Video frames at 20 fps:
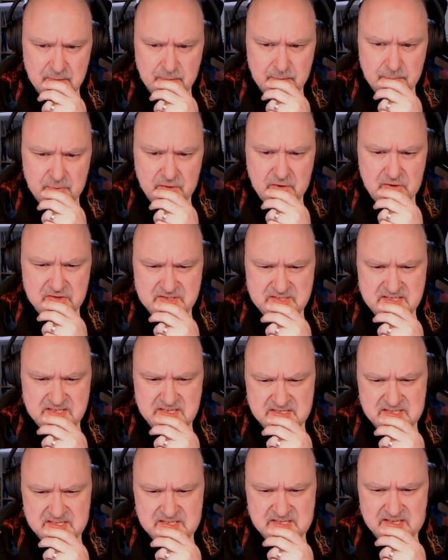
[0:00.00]
because
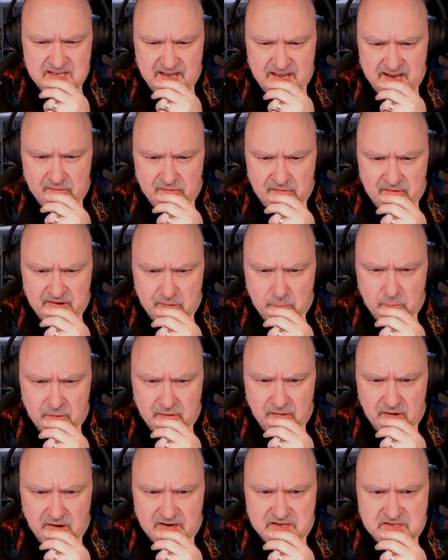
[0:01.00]
this is the area
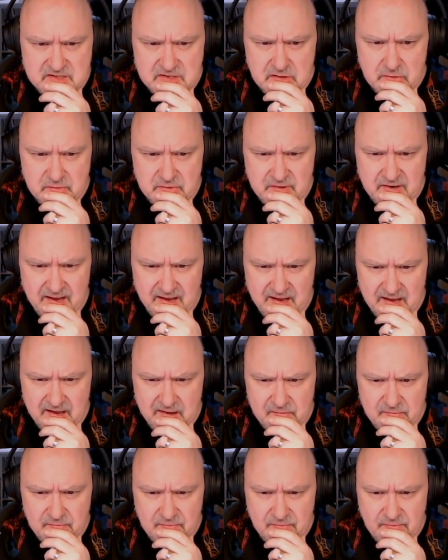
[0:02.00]
where I don't
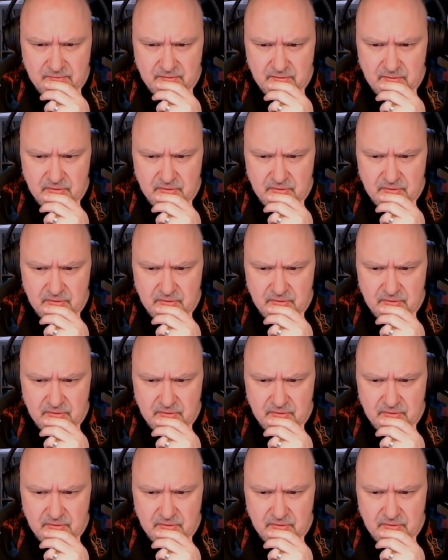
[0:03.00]
have